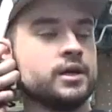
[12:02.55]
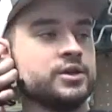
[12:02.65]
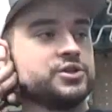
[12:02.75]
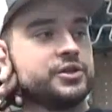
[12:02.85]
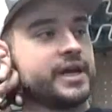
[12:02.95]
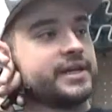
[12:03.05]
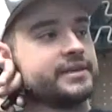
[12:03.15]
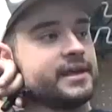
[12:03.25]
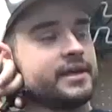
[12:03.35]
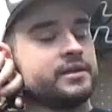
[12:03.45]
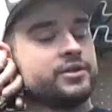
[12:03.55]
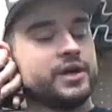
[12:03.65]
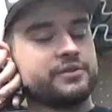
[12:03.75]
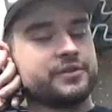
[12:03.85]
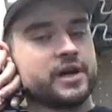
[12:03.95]
So you got to get that, you
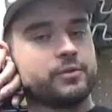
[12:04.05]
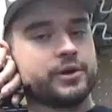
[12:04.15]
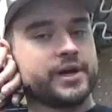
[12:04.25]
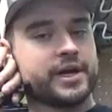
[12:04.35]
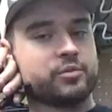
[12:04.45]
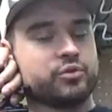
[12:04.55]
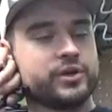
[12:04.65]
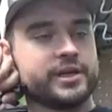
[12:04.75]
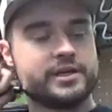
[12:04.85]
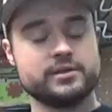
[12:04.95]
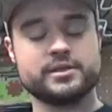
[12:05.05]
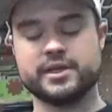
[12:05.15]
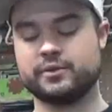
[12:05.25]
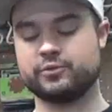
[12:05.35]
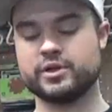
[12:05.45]
got to figure out where your anchor point is
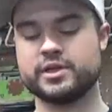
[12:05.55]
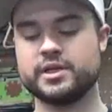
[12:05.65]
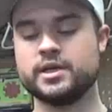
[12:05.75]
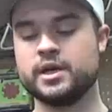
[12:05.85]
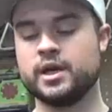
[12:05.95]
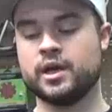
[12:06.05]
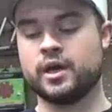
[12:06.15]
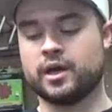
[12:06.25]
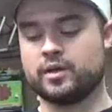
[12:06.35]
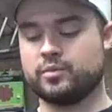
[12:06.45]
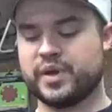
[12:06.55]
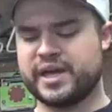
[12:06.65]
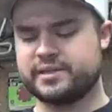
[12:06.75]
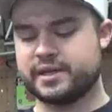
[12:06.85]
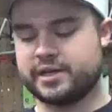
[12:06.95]
and really pay
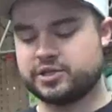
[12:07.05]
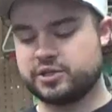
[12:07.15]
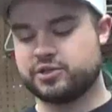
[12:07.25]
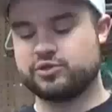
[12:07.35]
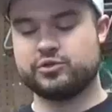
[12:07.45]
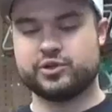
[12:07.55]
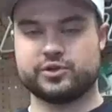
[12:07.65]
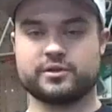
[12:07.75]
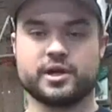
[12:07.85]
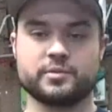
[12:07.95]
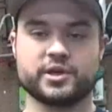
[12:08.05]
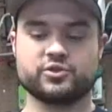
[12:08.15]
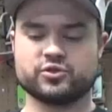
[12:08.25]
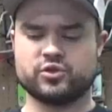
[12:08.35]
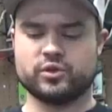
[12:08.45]
attention to your thumb
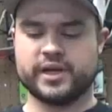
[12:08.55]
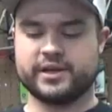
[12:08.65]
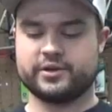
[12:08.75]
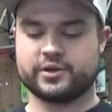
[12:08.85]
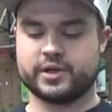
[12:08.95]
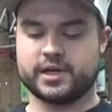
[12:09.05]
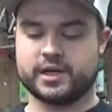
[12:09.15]
control and your